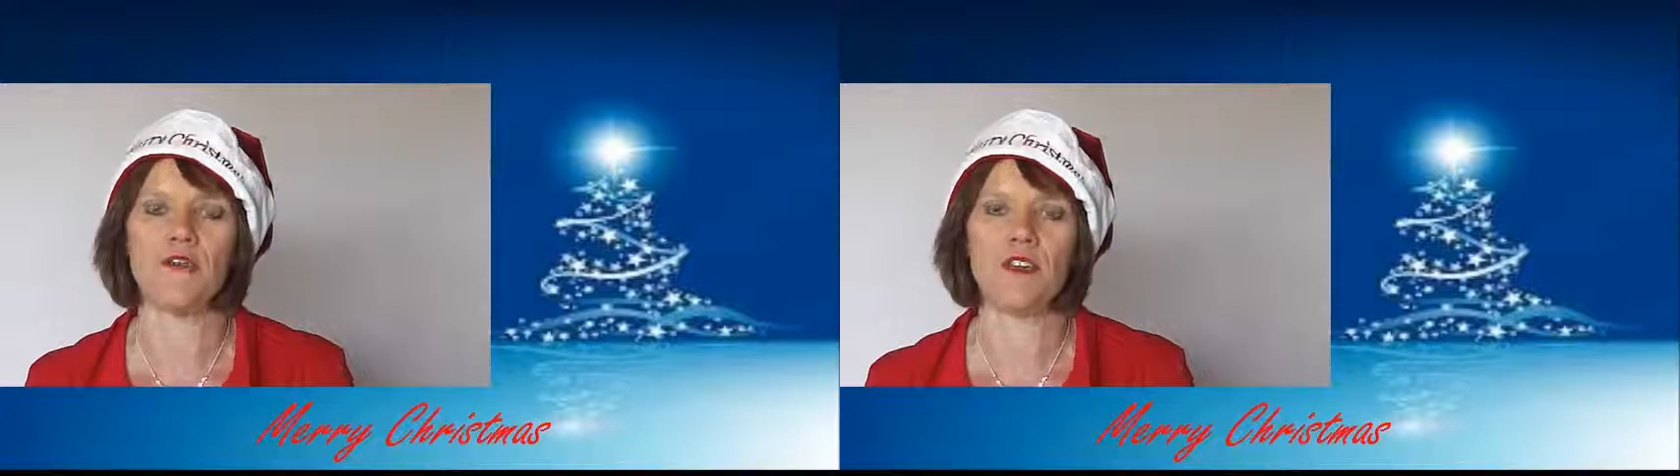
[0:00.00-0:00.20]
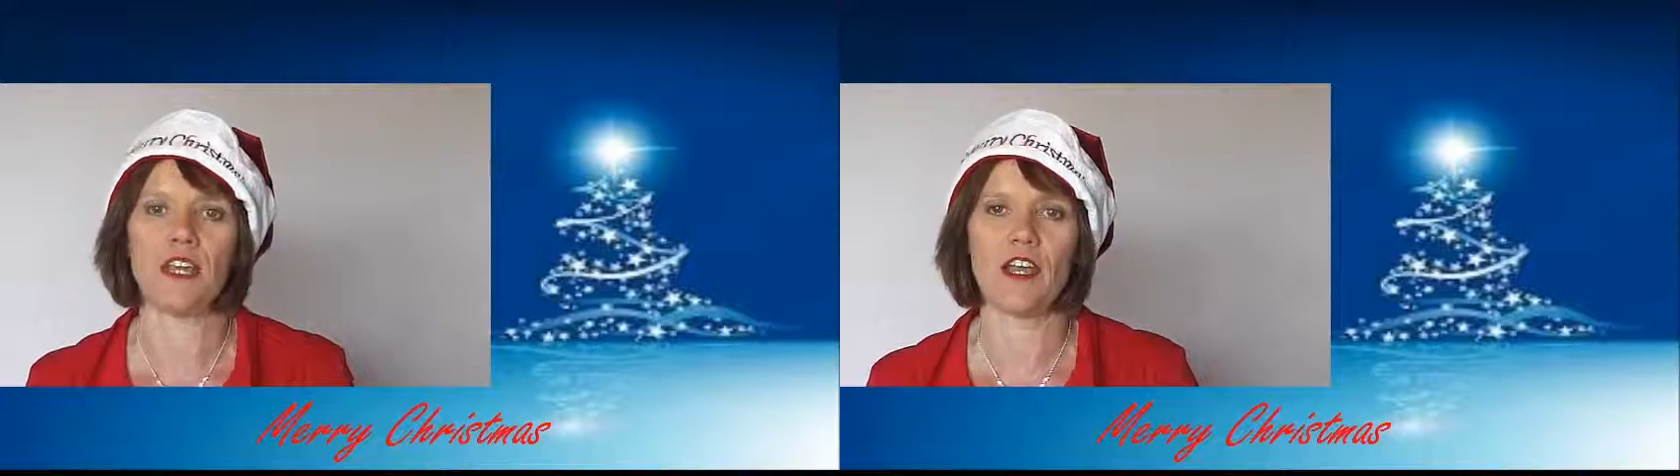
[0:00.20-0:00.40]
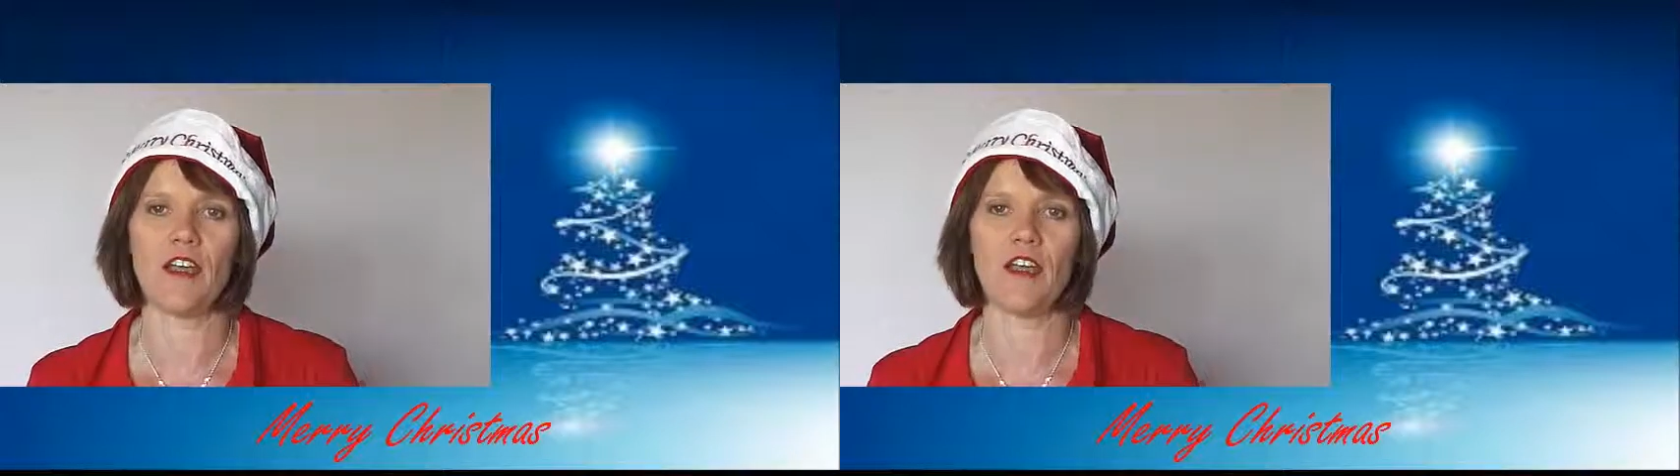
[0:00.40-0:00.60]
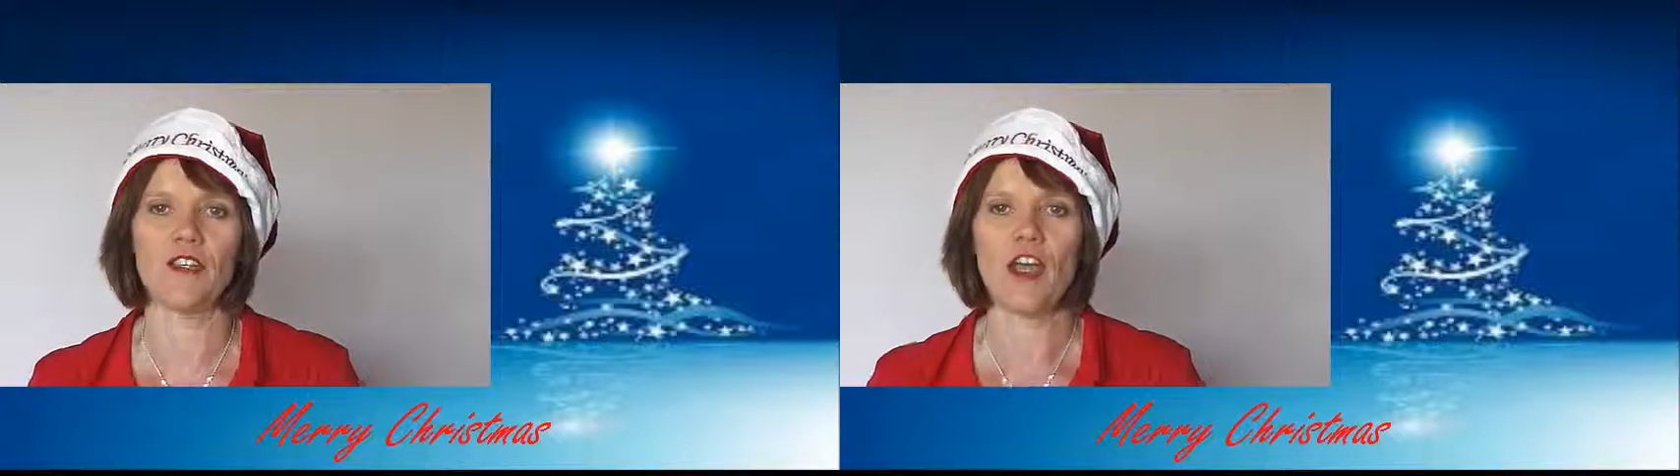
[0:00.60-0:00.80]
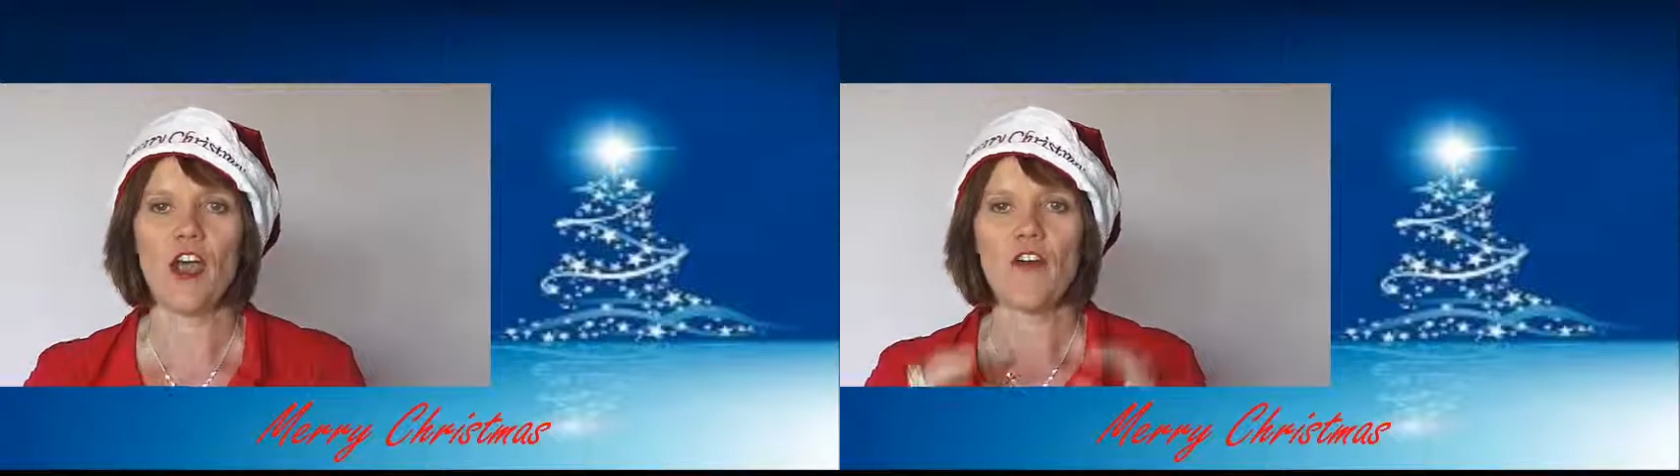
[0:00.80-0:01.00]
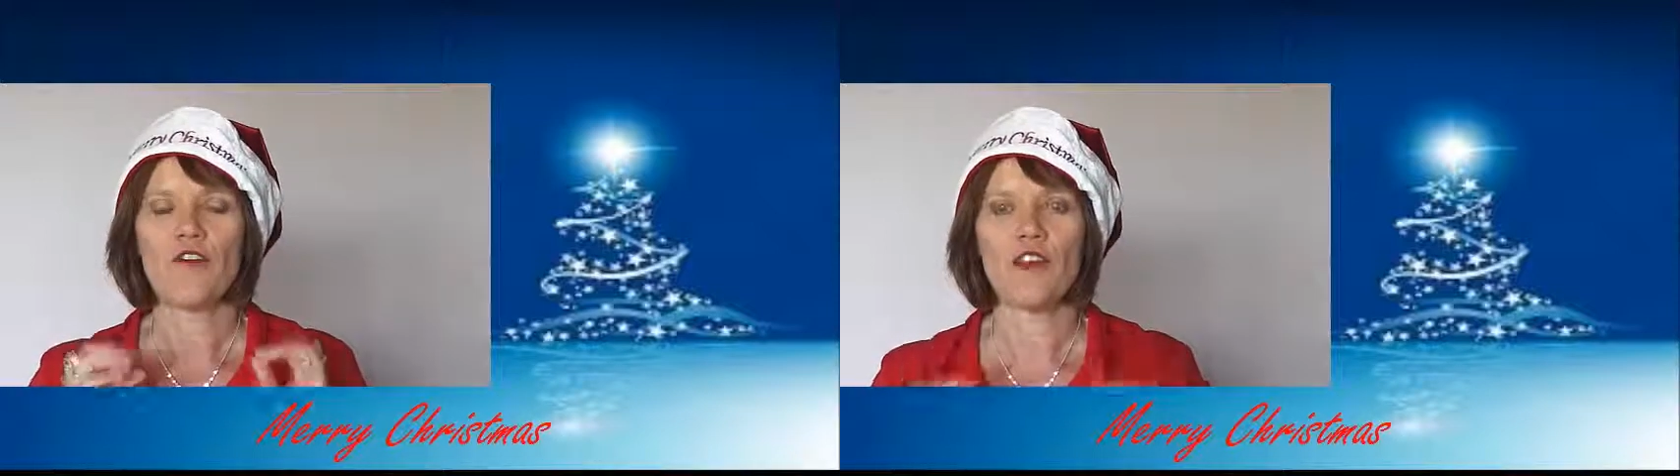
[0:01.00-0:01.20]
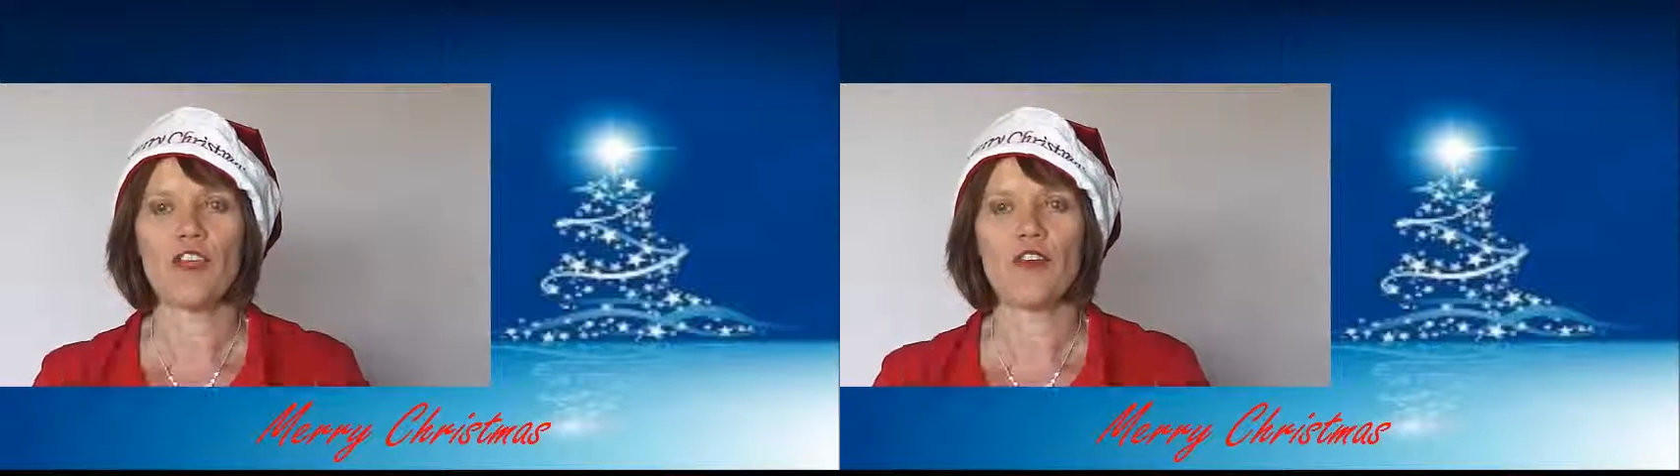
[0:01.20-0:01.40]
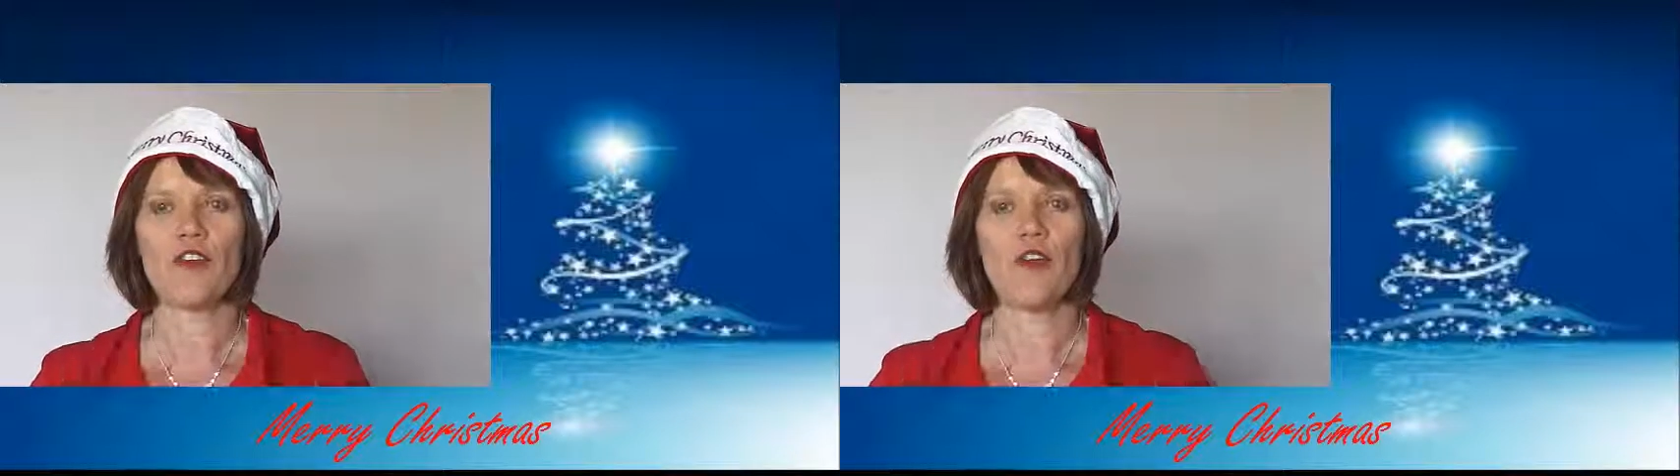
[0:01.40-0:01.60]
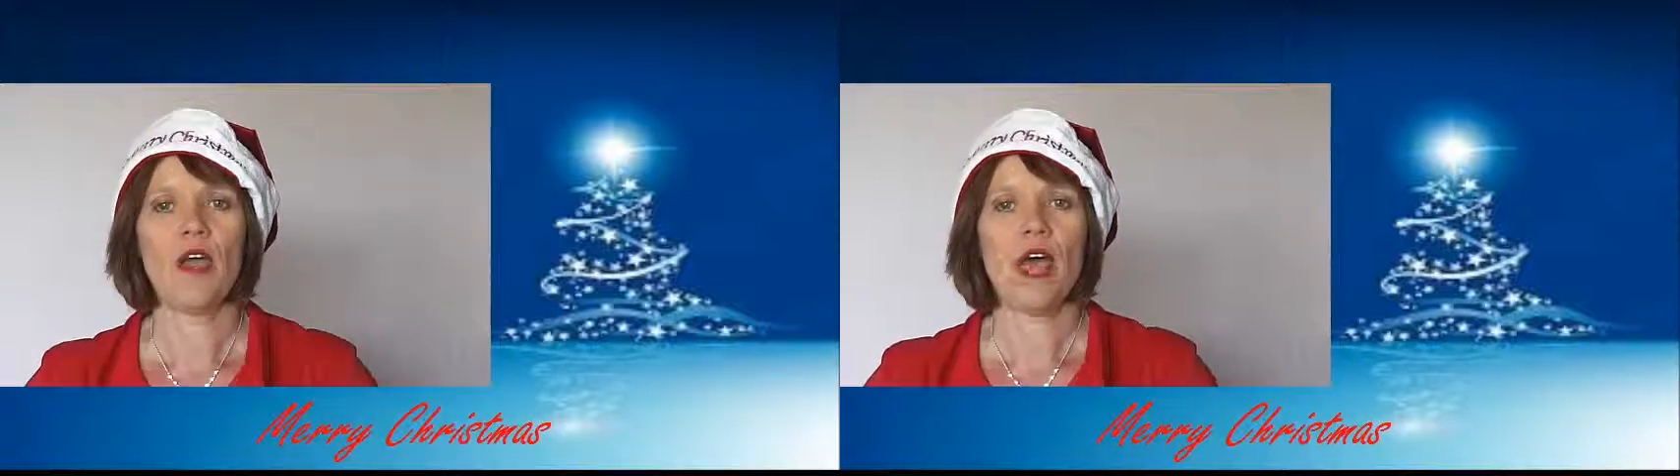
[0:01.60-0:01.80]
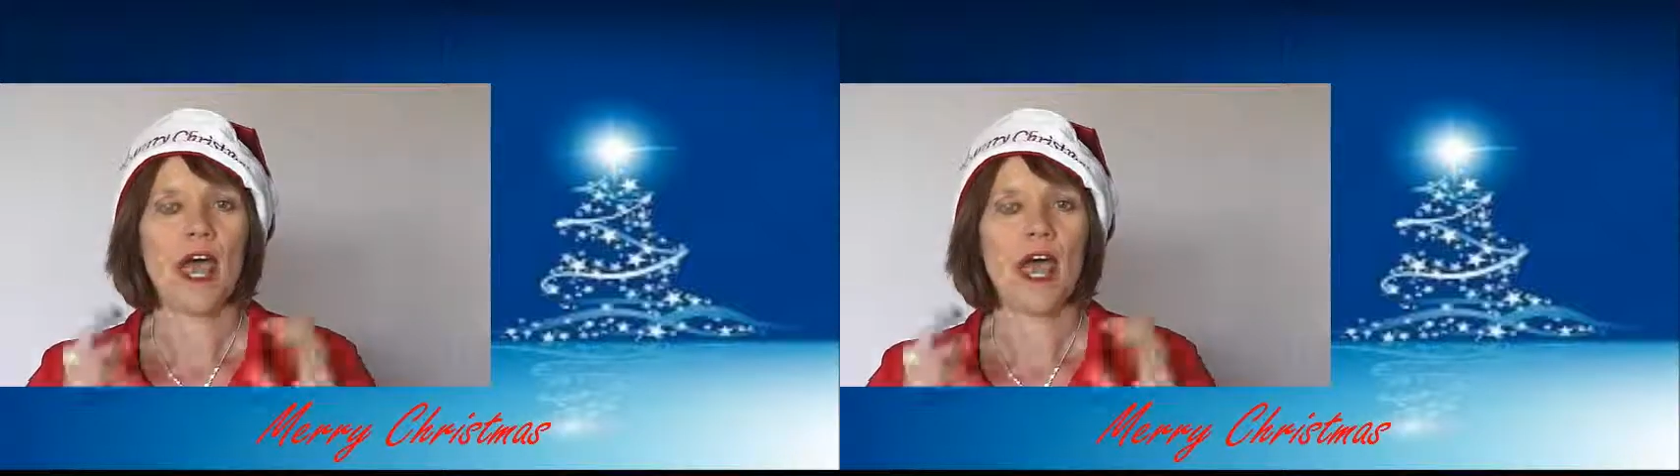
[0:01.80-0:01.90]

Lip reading: videos for you.